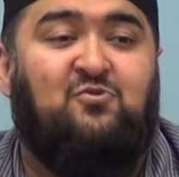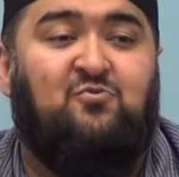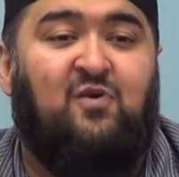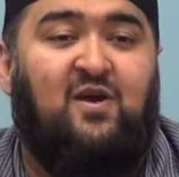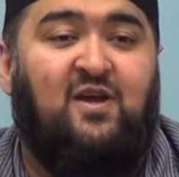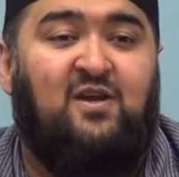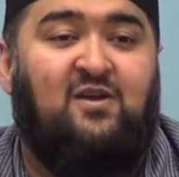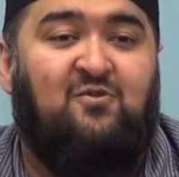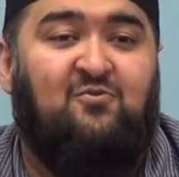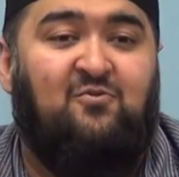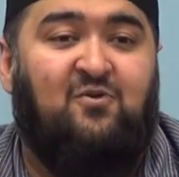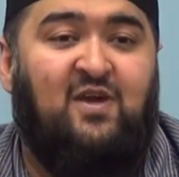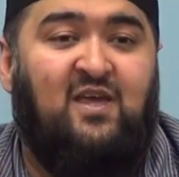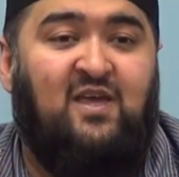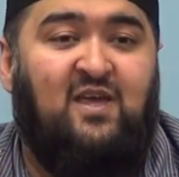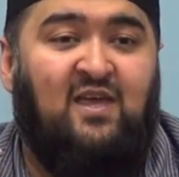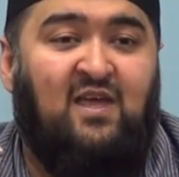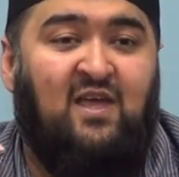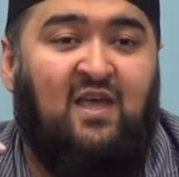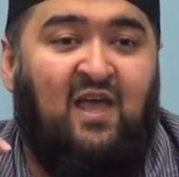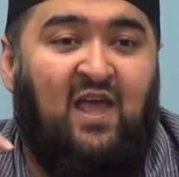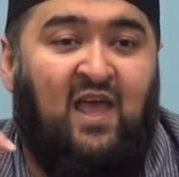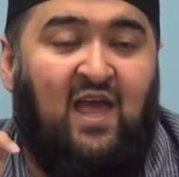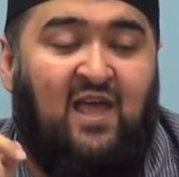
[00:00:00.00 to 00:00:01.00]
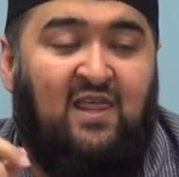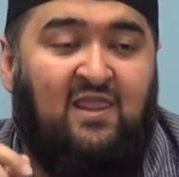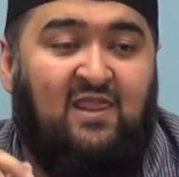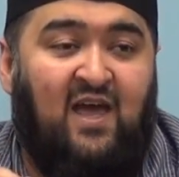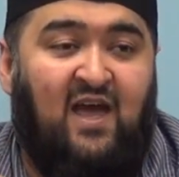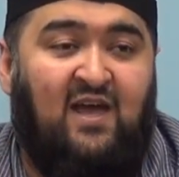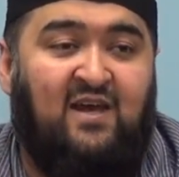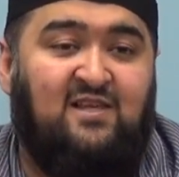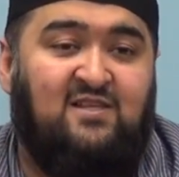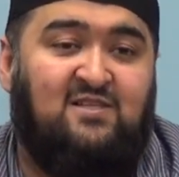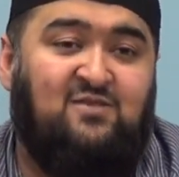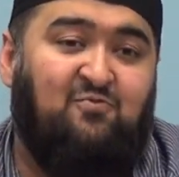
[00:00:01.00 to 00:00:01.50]
it right away, and
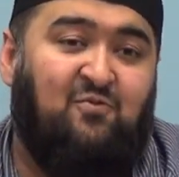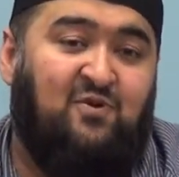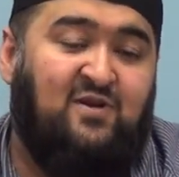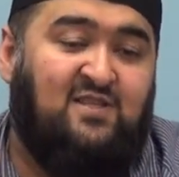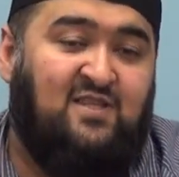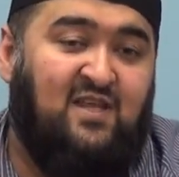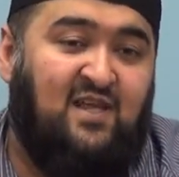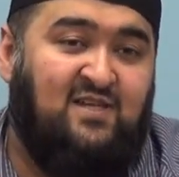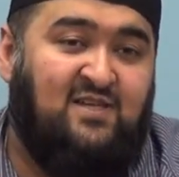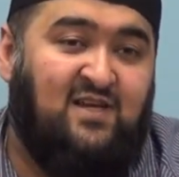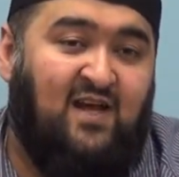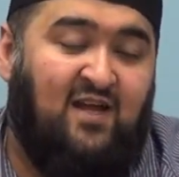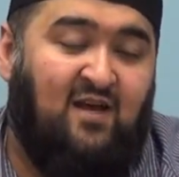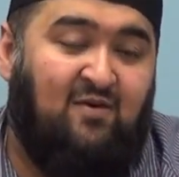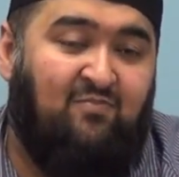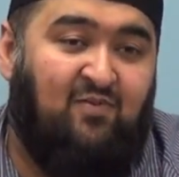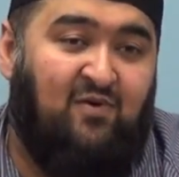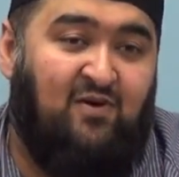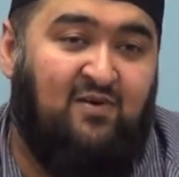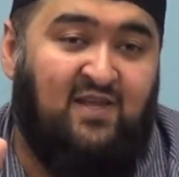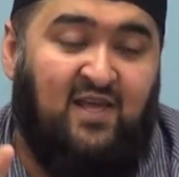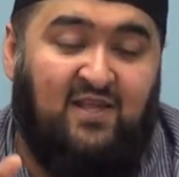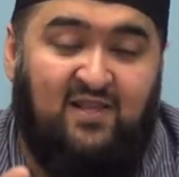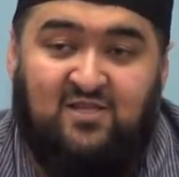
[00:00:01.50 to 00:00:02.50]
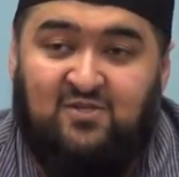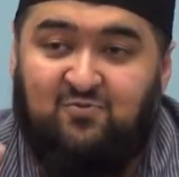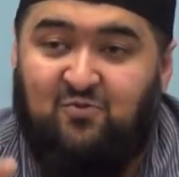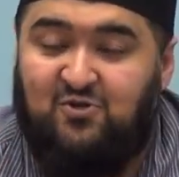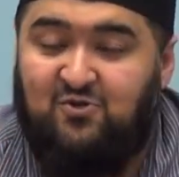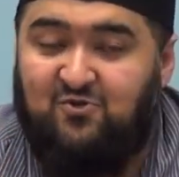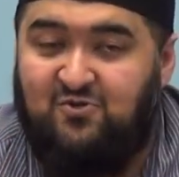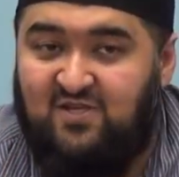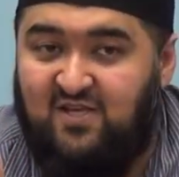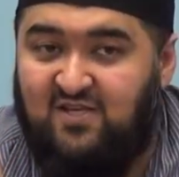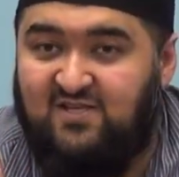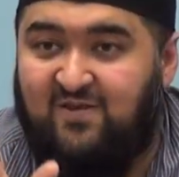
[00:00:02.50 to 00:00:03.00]
that is what they die upon. And this is
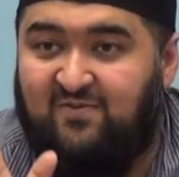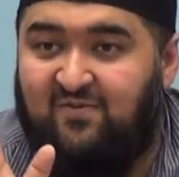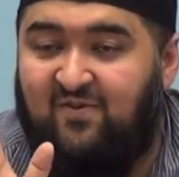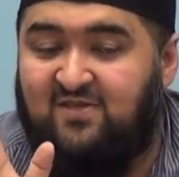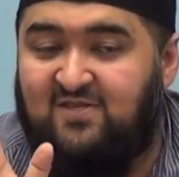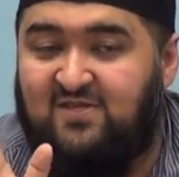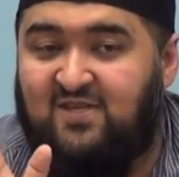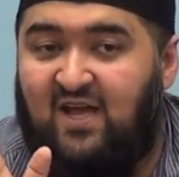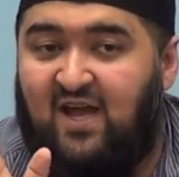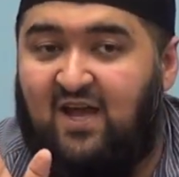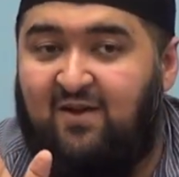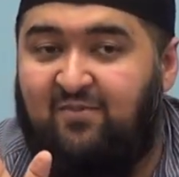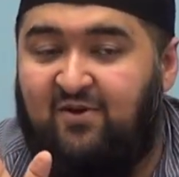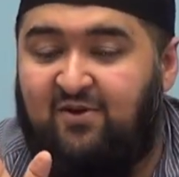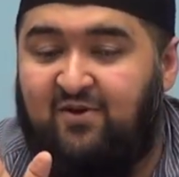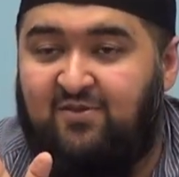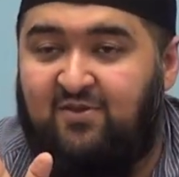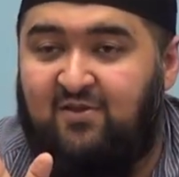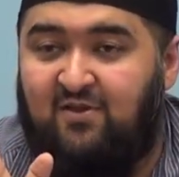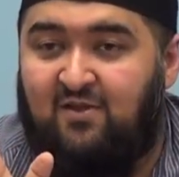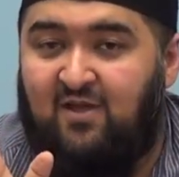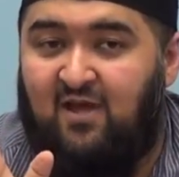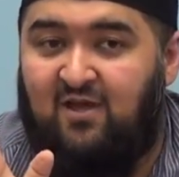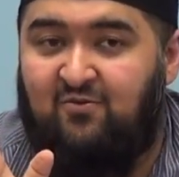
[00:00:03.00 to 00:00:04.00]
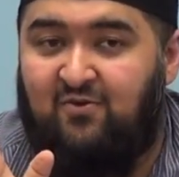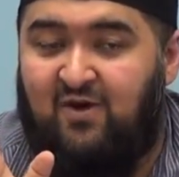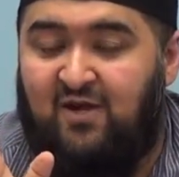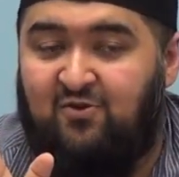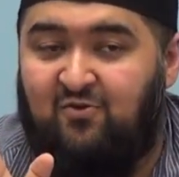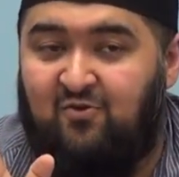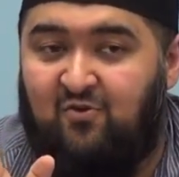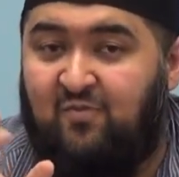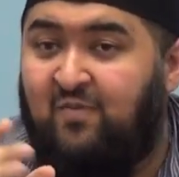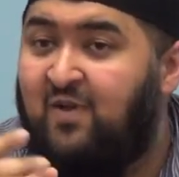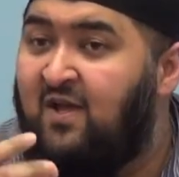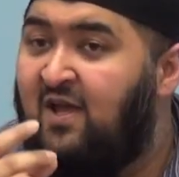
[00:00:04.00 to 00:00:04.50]
what you see some of the Sahaba radiallahu
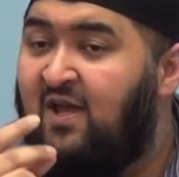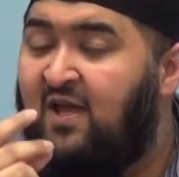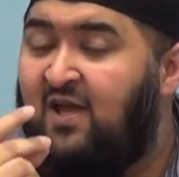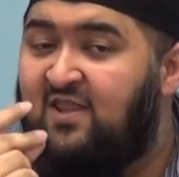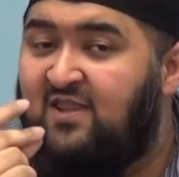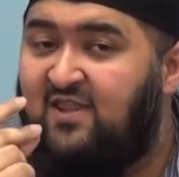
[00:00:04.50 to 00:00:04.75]
anhum.